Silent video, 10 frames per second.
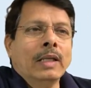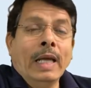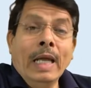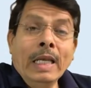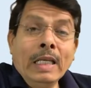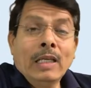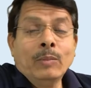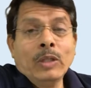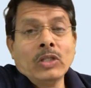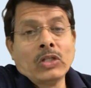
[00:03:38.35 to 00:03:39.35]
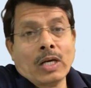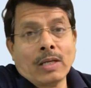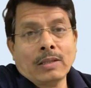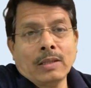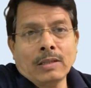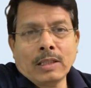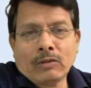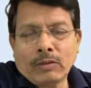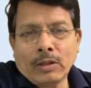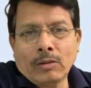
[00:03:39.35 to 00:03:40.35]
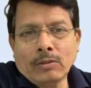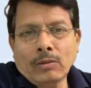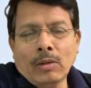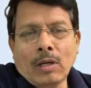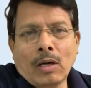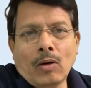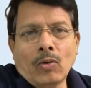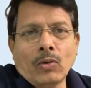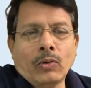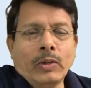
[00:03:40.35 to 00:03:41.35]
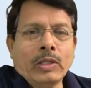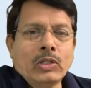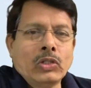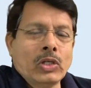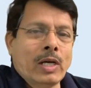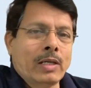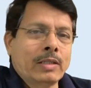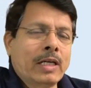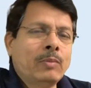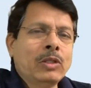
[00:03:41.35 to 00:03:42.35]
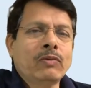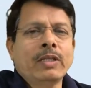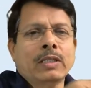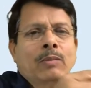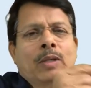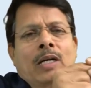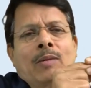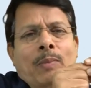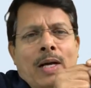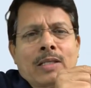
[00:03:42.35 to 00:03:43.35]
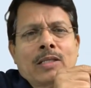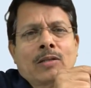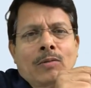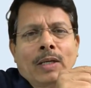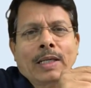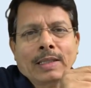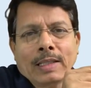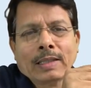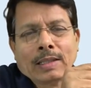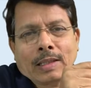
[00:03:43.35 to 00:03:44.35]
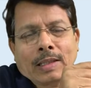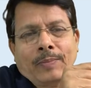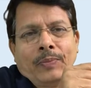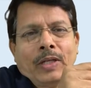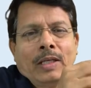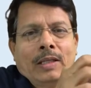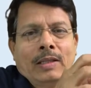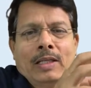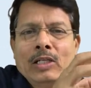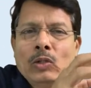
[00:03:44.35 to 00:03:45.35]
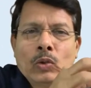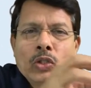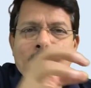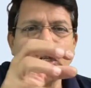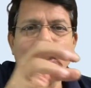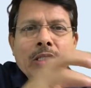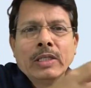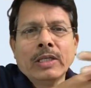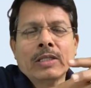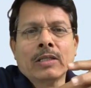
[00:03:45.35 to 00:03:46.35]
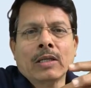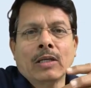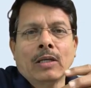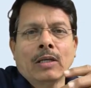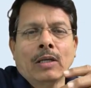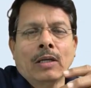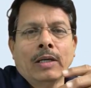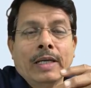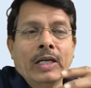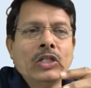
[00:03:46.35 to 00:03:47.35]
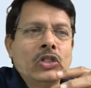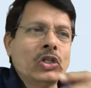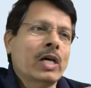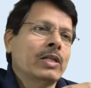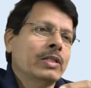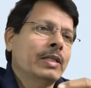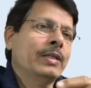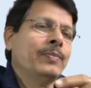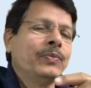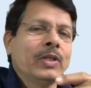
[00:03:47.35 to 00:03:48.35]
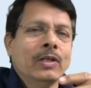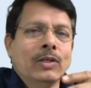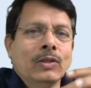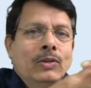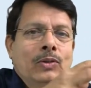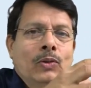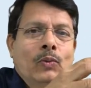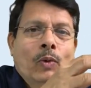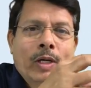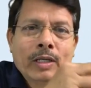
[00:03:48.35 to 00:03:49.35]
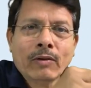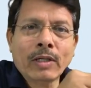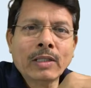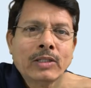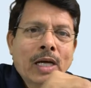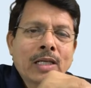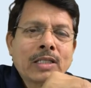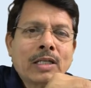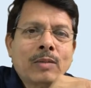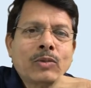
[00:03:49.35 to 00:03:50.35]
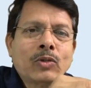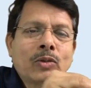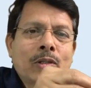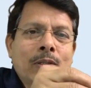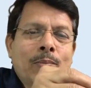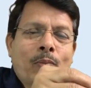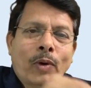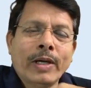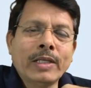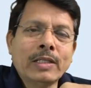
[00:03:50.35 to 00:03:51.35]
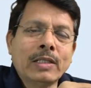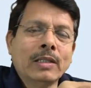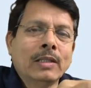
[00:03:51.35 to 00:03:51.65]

incoming charge is equal to outgoing charge. That means when some current passes through a conductor, there is no change in its net charge, right? So whatever charge comes to the point,